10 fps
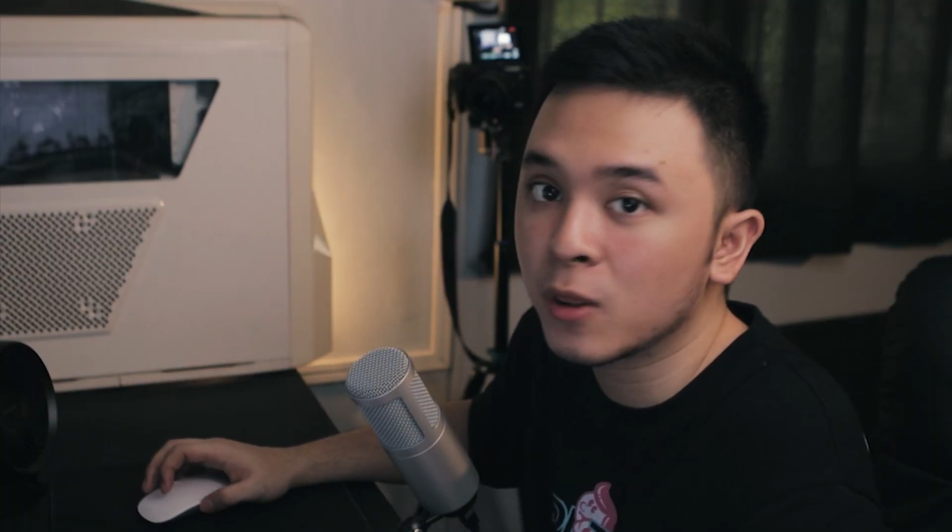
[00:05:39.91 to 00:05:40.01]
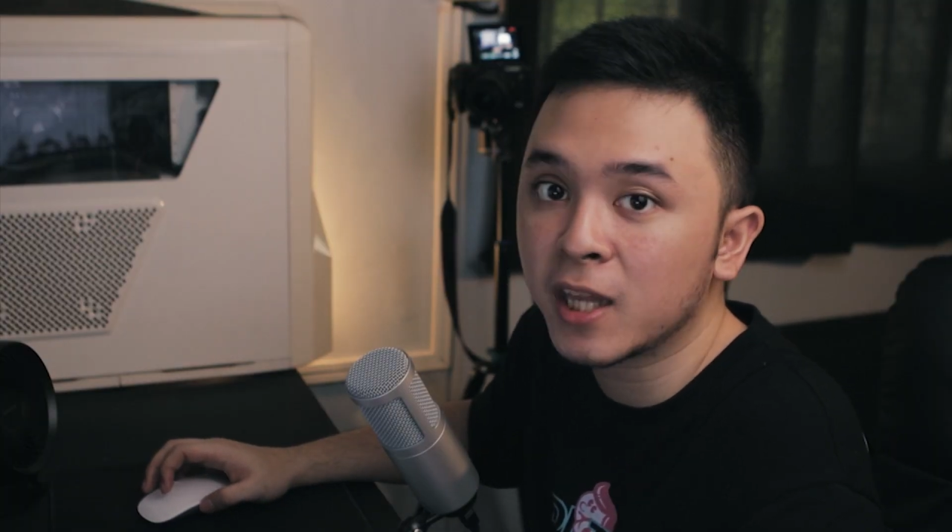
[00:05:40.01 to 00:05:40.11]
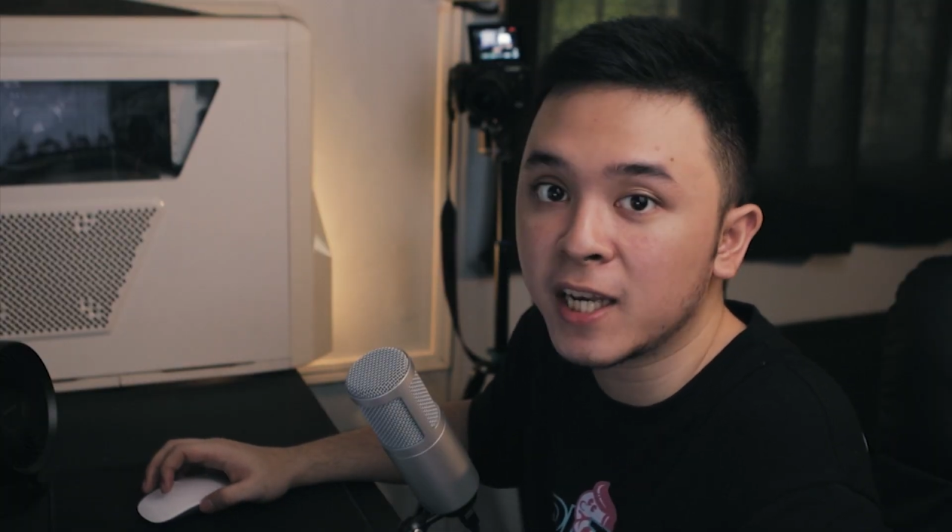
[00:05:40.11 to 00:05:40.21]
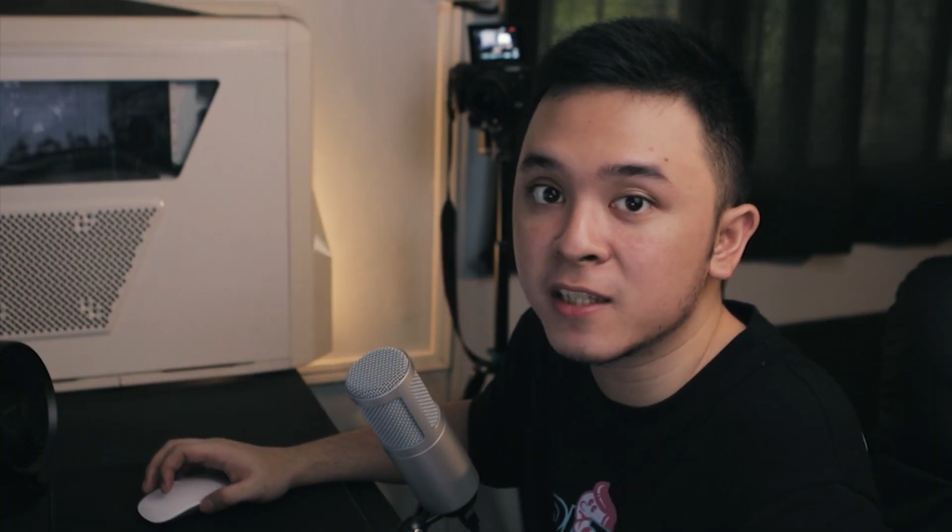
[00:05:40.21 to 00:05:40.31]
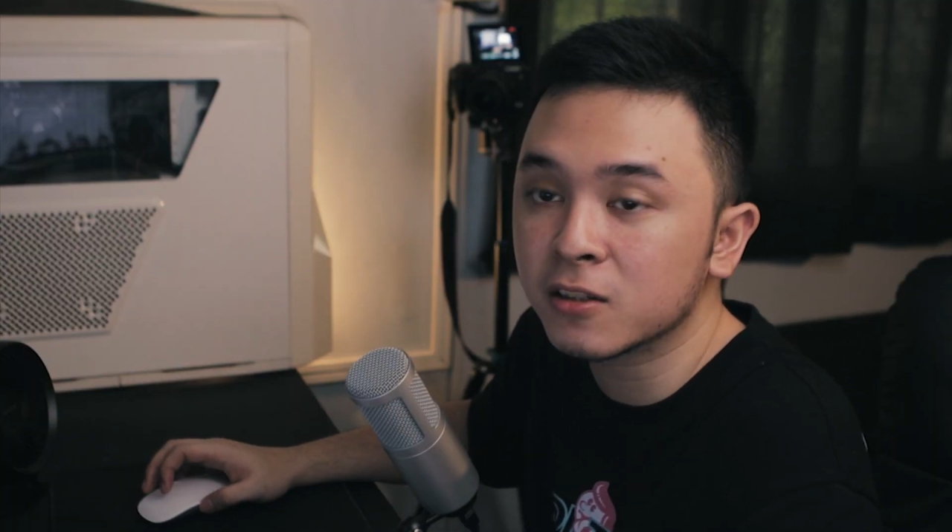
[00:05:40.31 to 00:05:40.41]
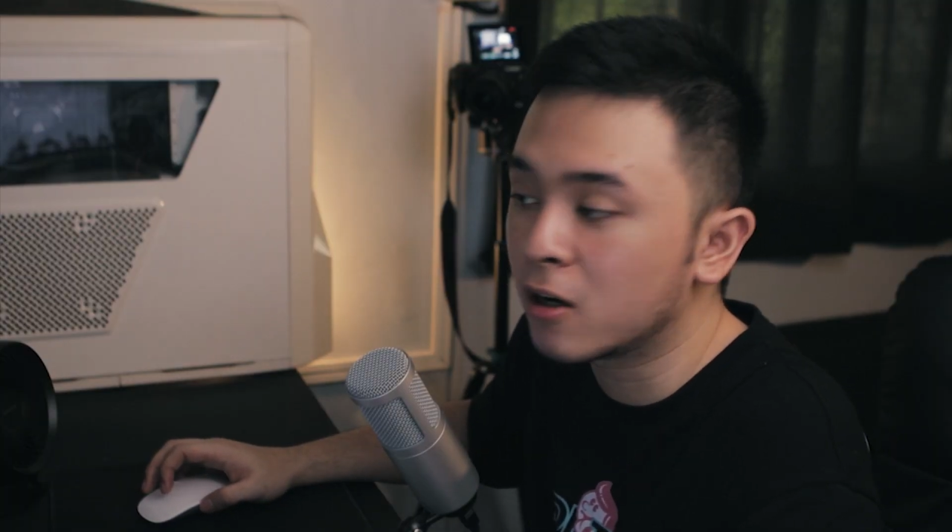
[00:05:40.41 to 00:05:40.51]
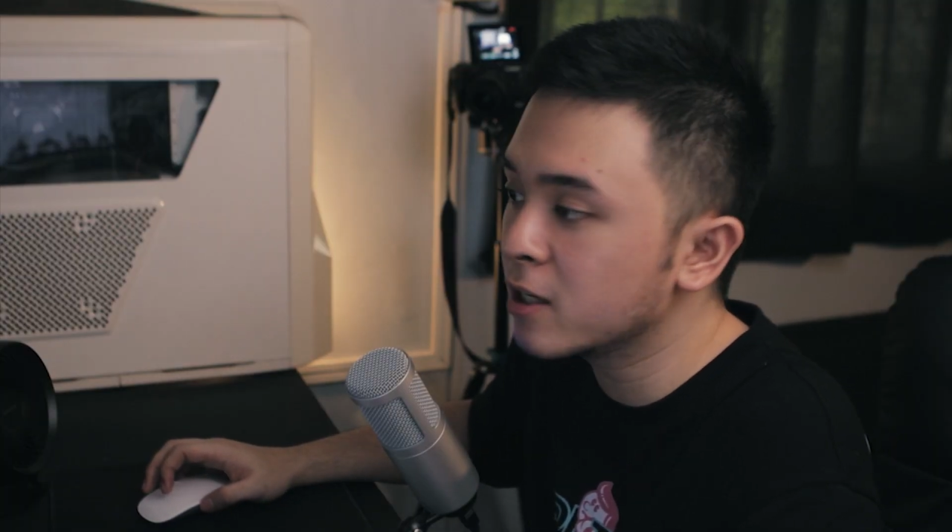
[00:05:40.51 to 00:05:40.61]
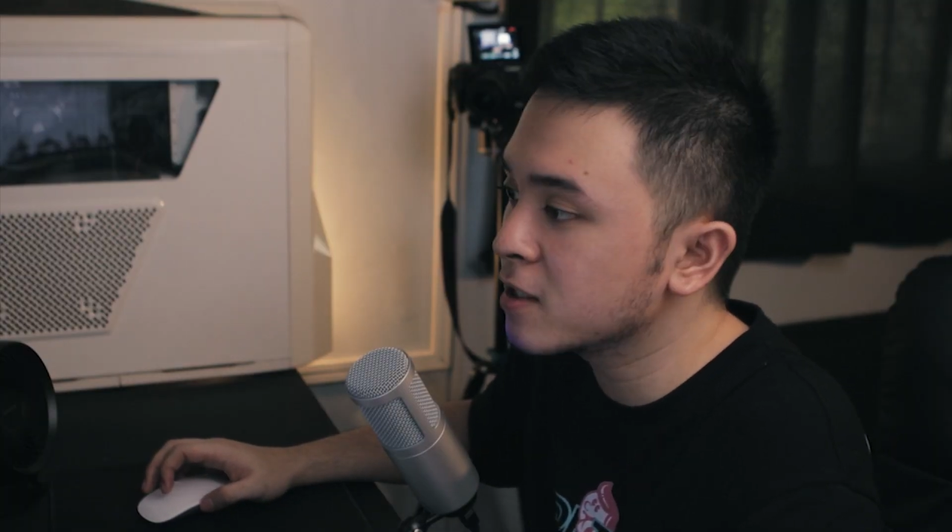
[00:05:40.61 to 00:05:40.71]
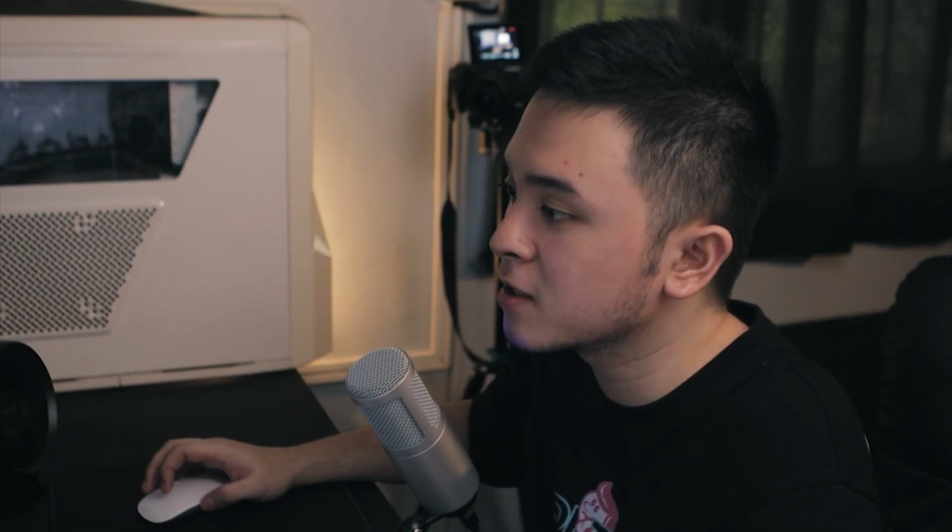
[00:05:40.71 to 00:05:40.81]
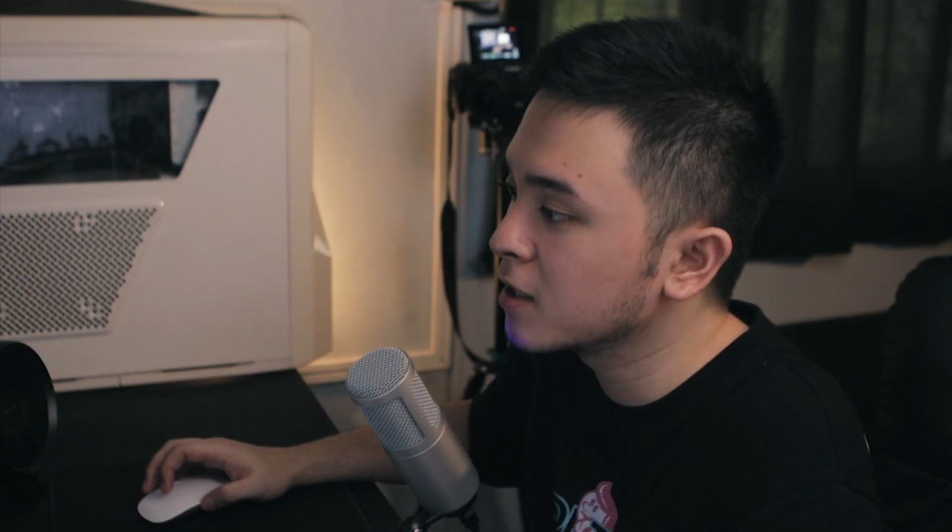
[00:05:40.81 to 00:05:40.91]
to 3
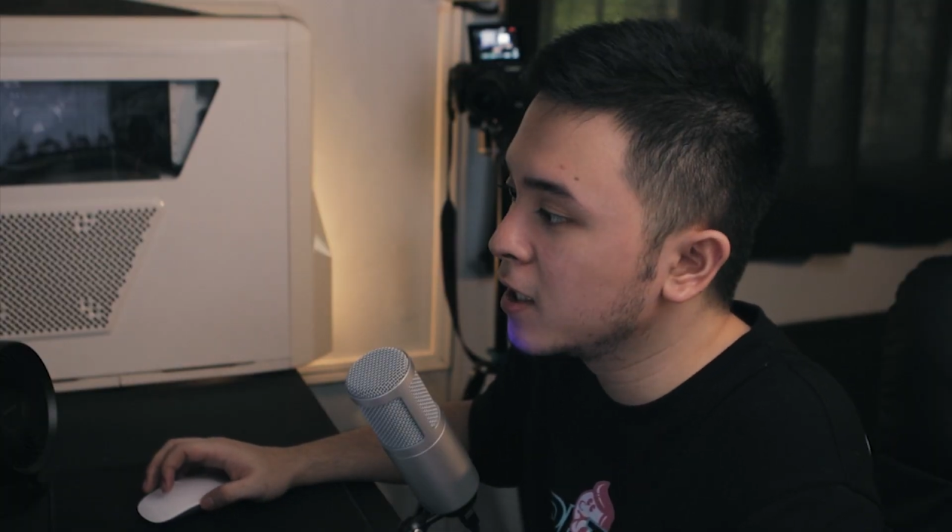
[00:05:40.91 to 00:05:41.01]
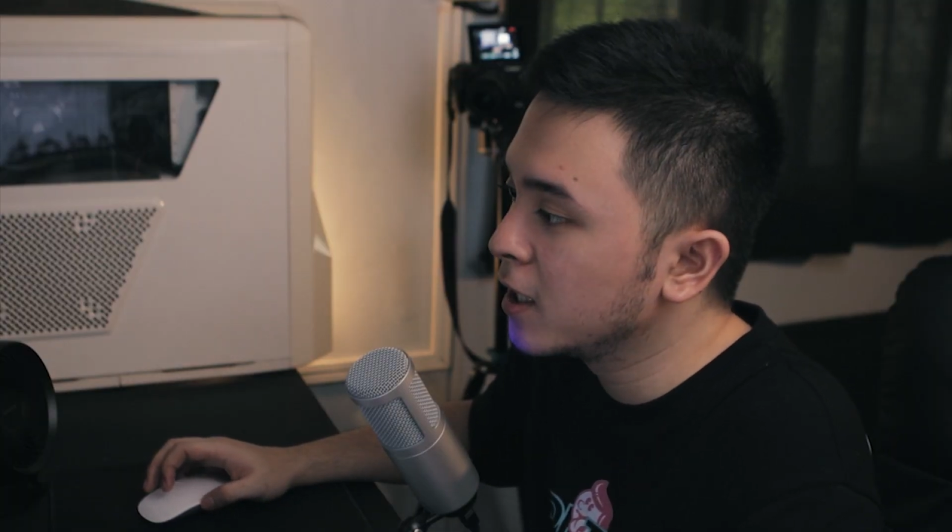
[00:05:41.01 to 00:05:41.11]
stars.